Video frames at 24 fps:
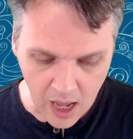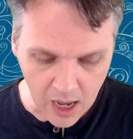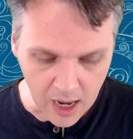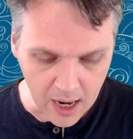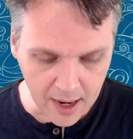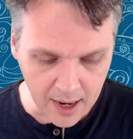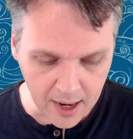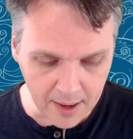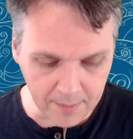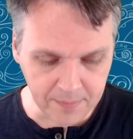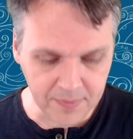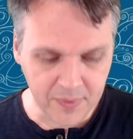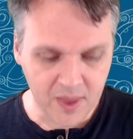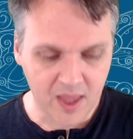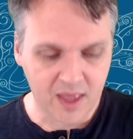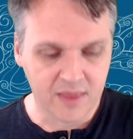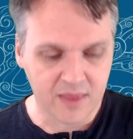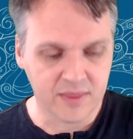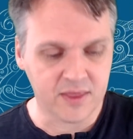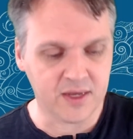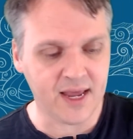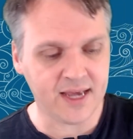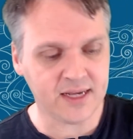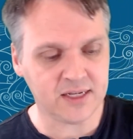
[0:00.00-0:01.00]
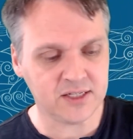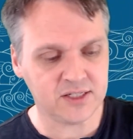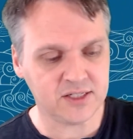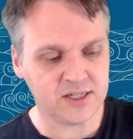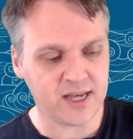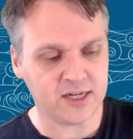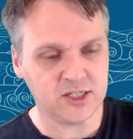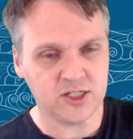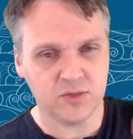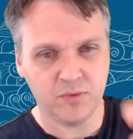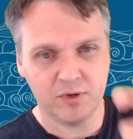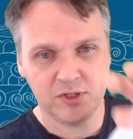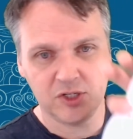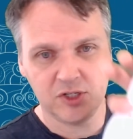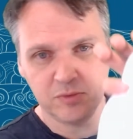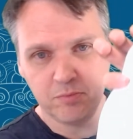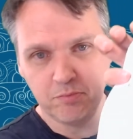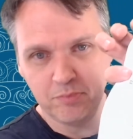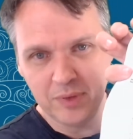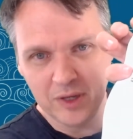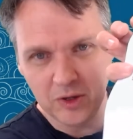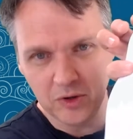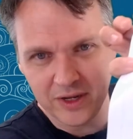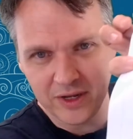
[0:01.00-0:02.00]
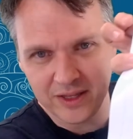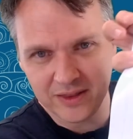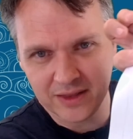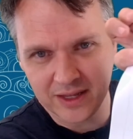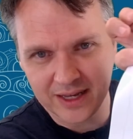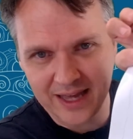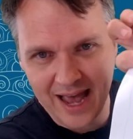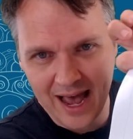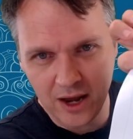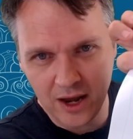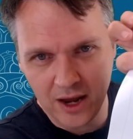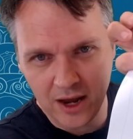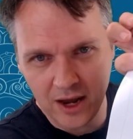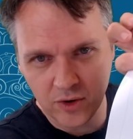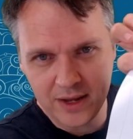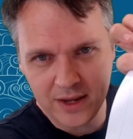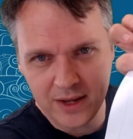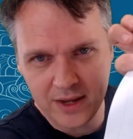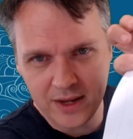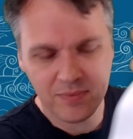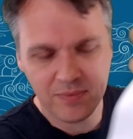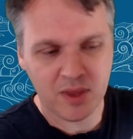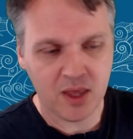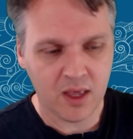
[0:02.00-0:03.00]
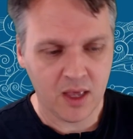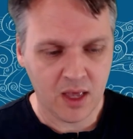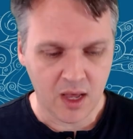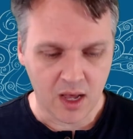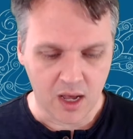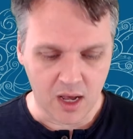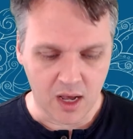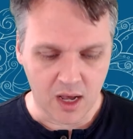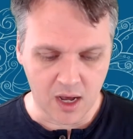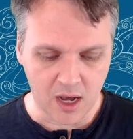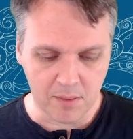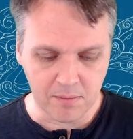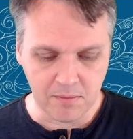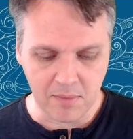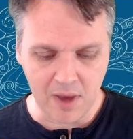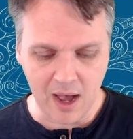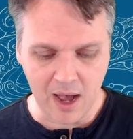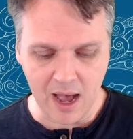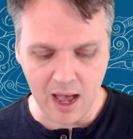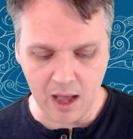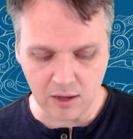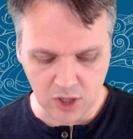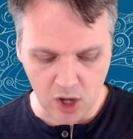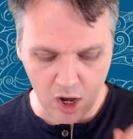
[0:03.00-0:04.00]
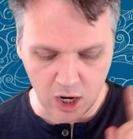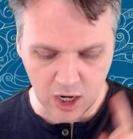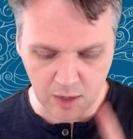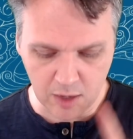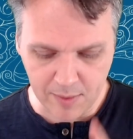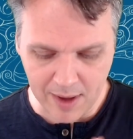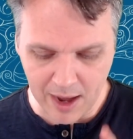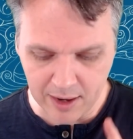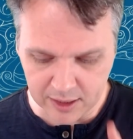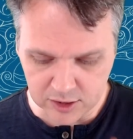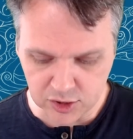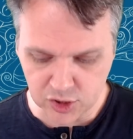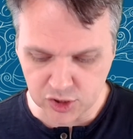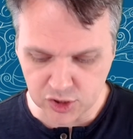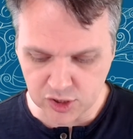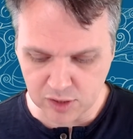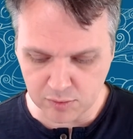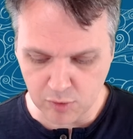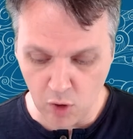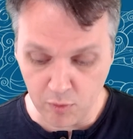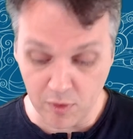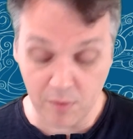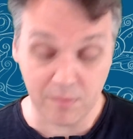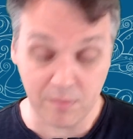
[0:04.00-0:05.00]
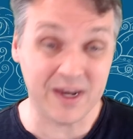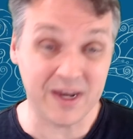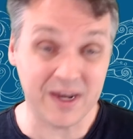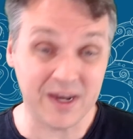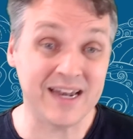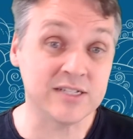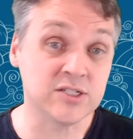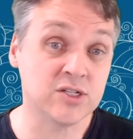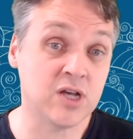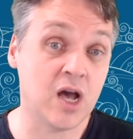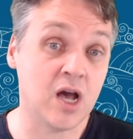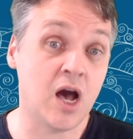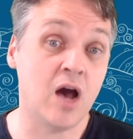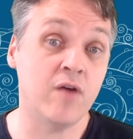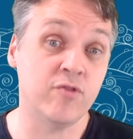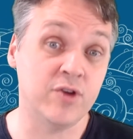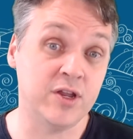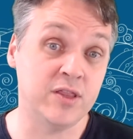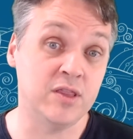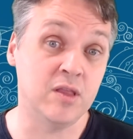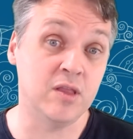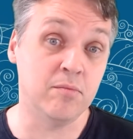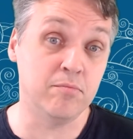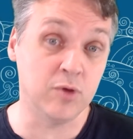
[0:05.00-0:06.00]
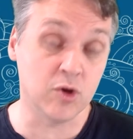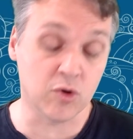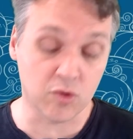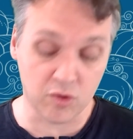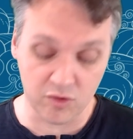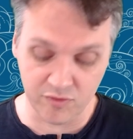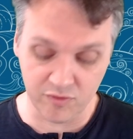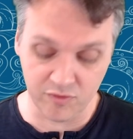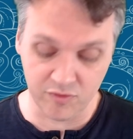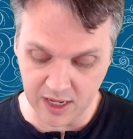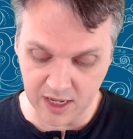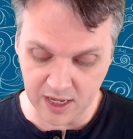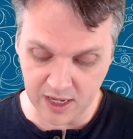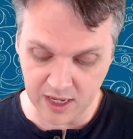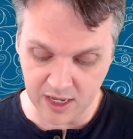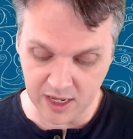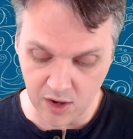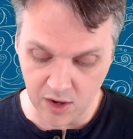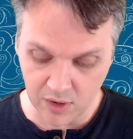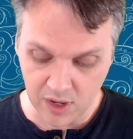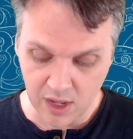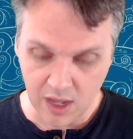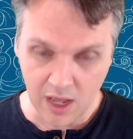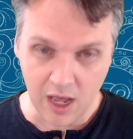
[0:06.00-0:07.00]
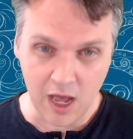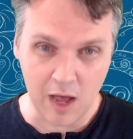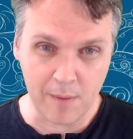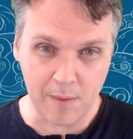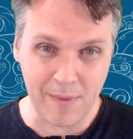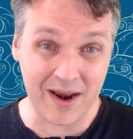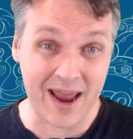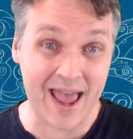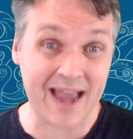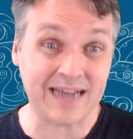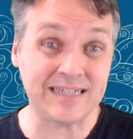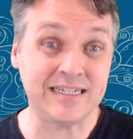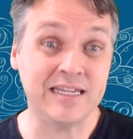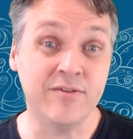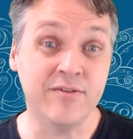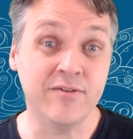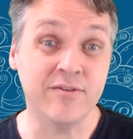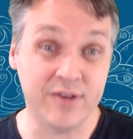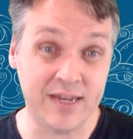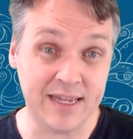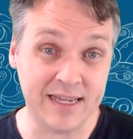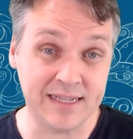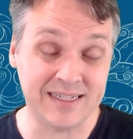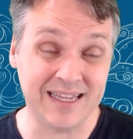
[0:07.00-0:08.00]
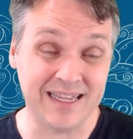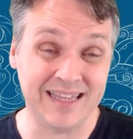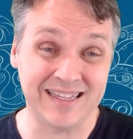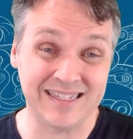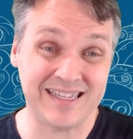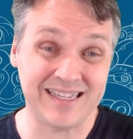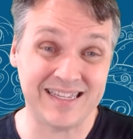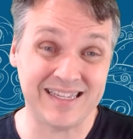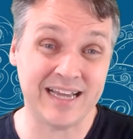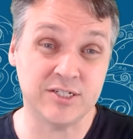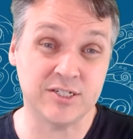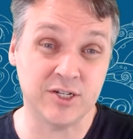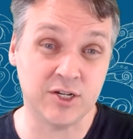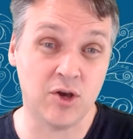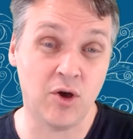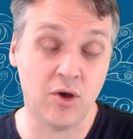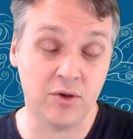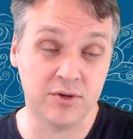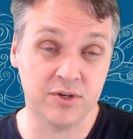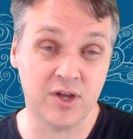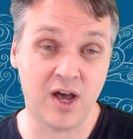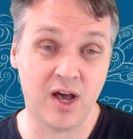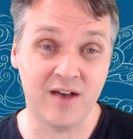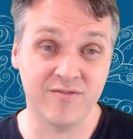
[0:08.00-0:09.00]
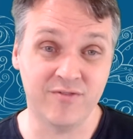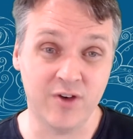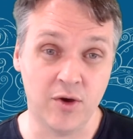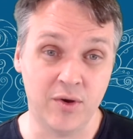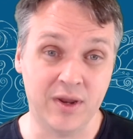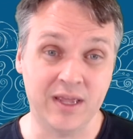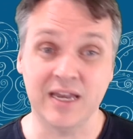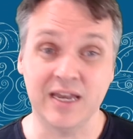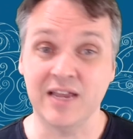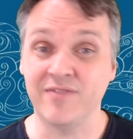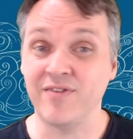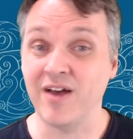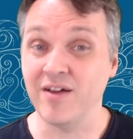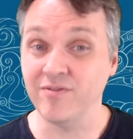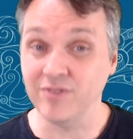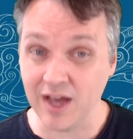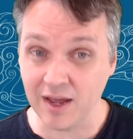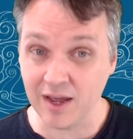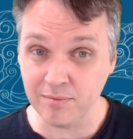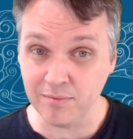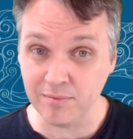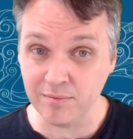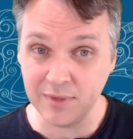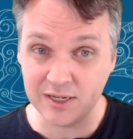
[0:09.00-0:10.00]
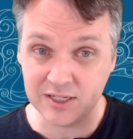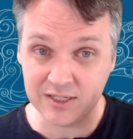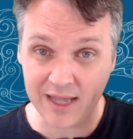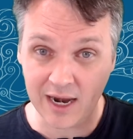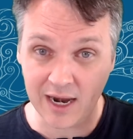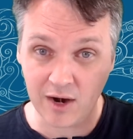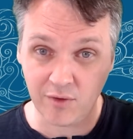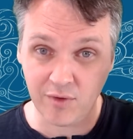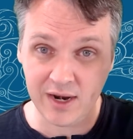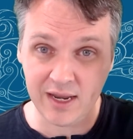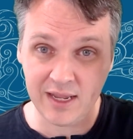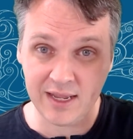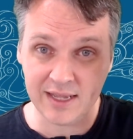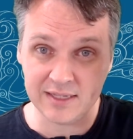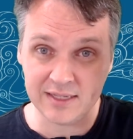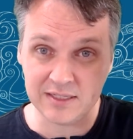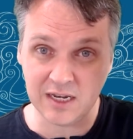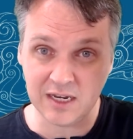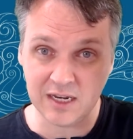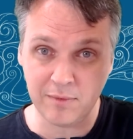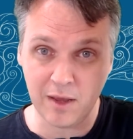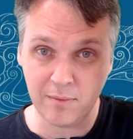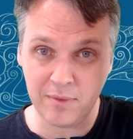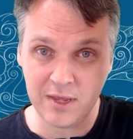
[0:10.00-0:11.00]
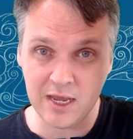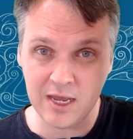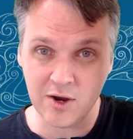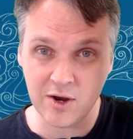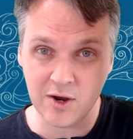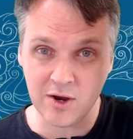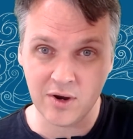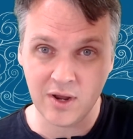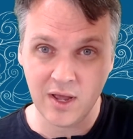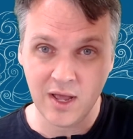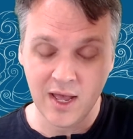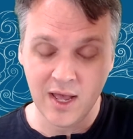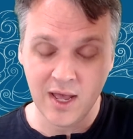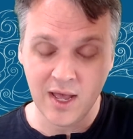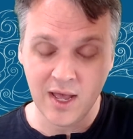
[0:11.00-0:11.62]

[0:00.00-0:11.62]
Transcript: the next section, which is building the gallery, I'll talk about in just a moment, but it is covered in the Mural video about activities in the section called dot voting. And if I've not mentioned that already, it's going to be up here,